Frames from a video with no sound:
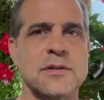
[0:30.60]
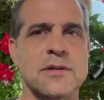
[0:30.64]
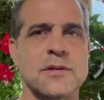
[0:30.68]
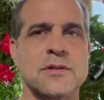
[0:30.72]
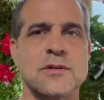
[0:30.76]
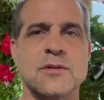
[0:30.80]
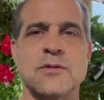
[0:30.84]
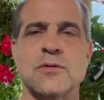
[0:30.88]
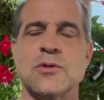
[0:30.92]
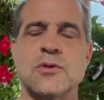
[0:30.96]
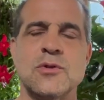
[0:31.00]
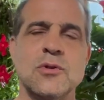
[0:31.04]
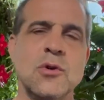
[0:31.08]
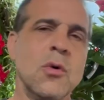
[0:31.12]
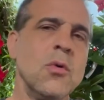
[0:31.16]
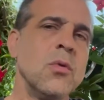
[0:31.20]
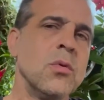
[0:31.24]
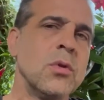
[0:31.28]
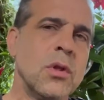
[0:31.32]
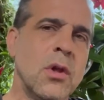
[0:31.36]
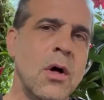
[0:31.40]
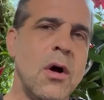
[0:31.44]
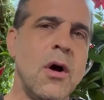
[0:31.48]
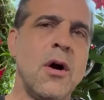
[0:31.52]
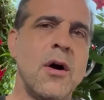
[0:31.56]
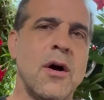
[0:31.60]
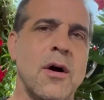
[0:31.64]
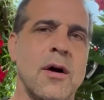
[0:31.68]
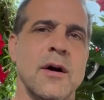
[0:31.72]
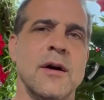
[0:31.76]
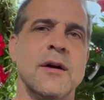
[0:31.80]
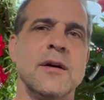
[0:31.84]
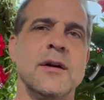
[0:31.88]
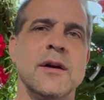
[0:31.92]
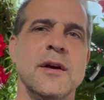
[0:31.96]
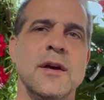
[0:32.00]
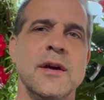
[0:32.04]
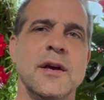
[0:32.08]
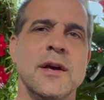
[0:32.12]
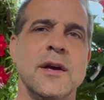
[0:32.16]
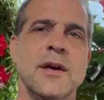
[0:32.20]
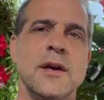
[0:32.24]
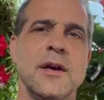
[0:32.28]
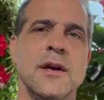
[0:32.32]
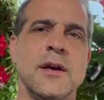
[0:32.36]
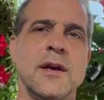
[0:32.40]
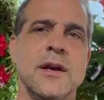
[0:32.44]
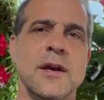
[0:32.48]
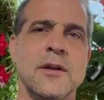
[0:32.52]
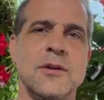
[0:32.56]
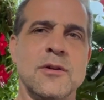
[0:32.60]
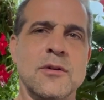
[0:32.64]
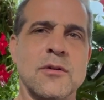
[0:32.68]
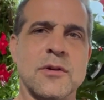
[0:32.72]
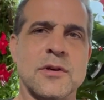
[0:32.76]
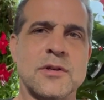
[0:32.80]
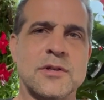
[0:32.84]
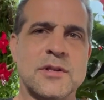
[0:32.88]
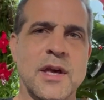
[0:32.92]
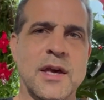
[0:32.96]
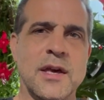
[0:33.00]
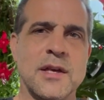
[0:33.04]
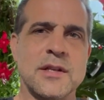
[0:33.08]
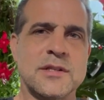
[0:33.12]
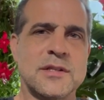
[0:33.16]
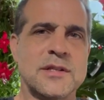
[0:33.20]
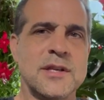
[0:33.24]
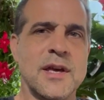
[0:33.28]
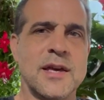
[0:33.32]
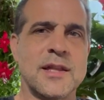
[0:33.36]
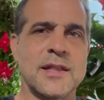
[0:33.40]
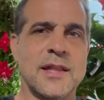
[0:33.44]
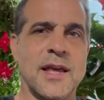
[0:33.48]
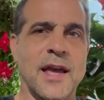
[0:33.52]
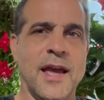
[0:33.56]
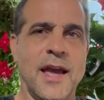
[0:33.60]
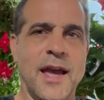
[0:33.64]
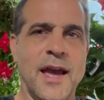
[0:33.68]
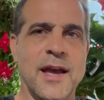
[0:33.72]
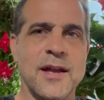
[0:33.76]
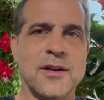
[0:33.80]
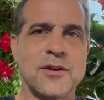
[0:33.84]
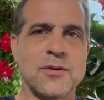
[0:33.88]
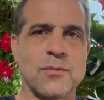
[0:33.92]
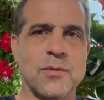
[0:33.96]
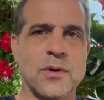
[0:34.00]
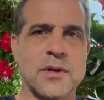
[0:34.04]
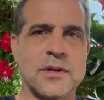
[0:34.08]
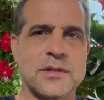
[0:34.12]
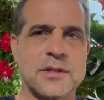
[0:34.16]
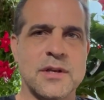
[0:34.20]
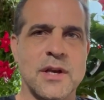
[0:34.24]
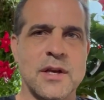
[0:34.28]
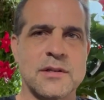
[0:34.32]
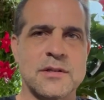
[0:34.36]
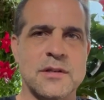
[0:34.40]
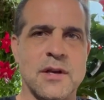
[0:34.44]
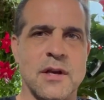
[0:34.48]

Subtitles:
There's no law in New York State saying they had to reassess us.